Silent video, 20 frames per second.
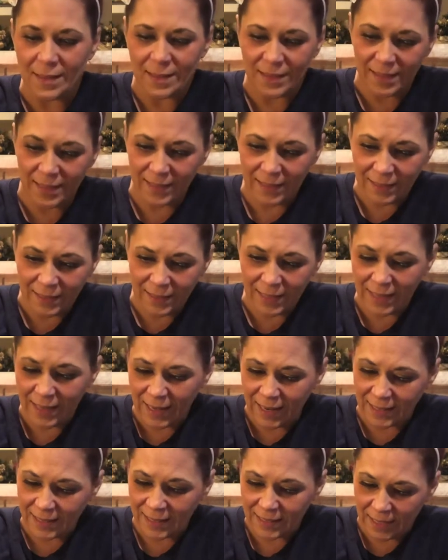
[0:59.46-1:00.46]

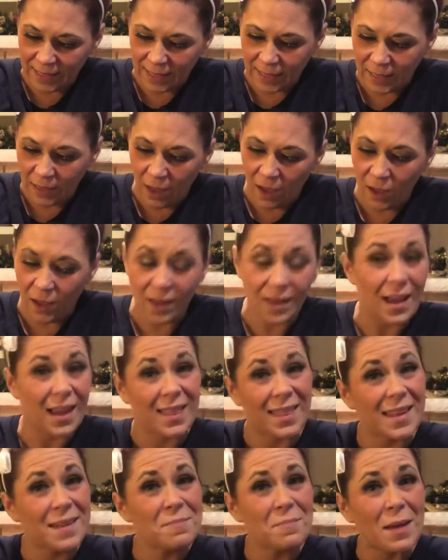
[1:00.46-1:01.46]
Disconnecting. I
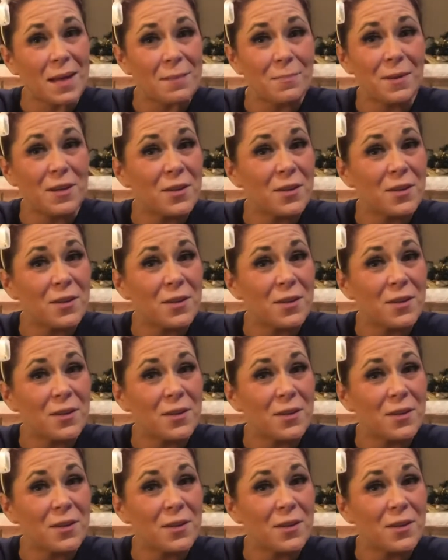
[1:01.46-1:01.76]
think maybe